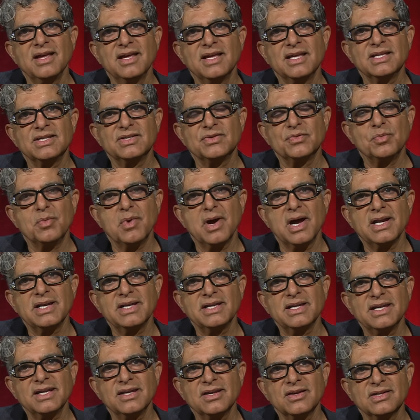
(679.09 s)
It's
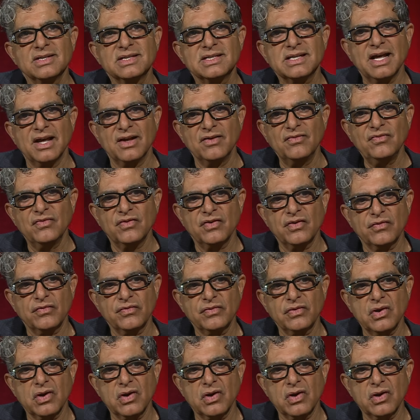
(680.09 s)
reminding yourself of